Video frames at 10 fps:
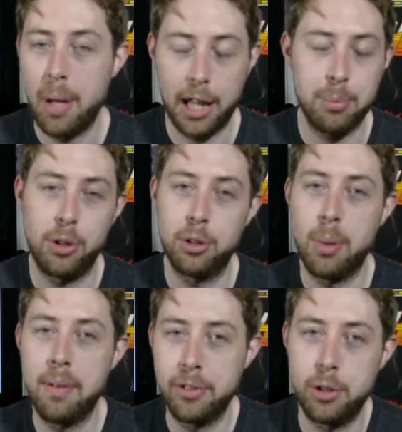Hasbro's
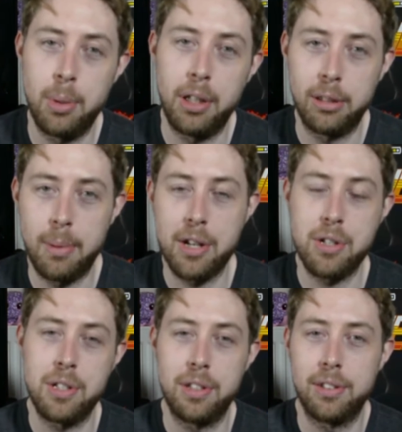Marvel Superhero
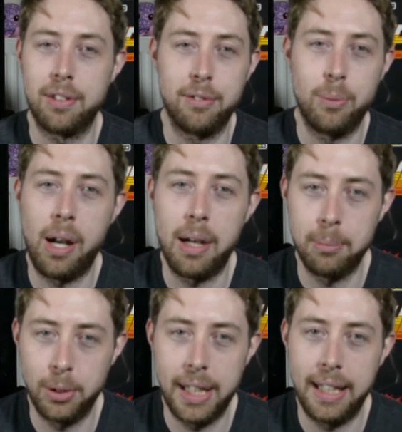Mashers is sort of where
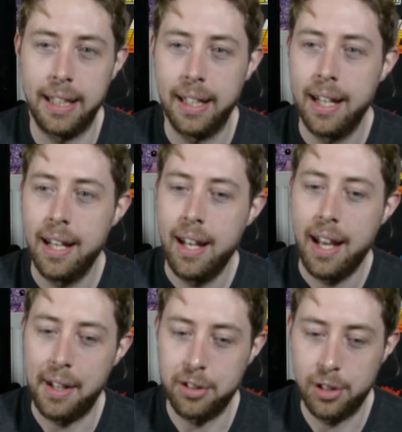I'm looking.
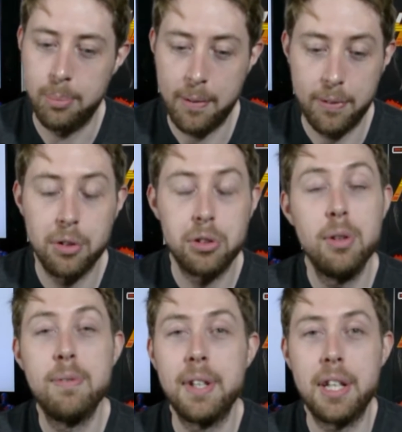And so my first
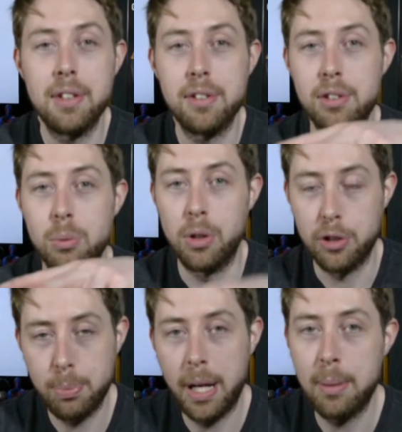two figures were
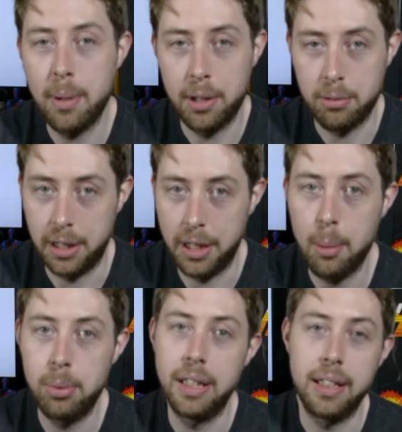Spider-Man and Green
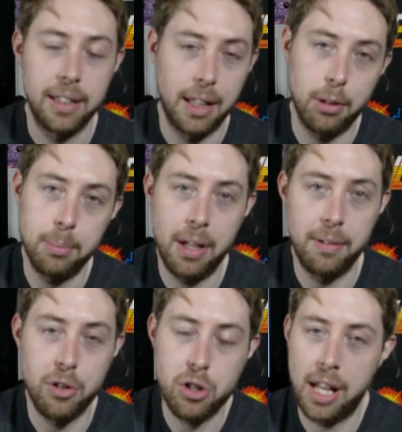Goblin. They're up there
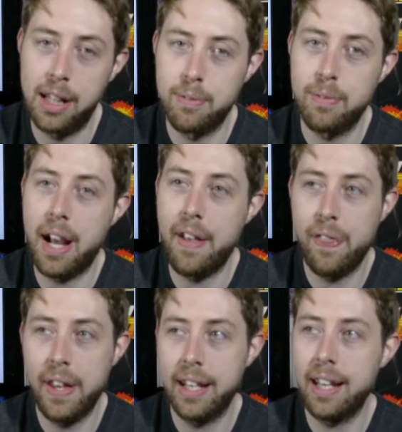on the shelf. I
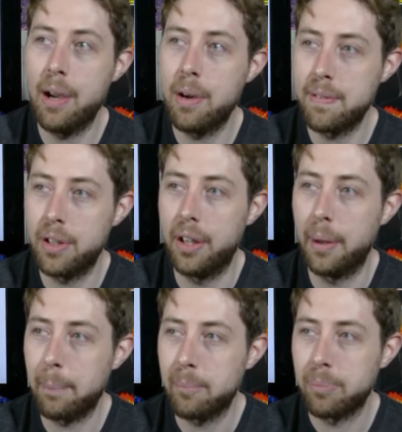think now I've got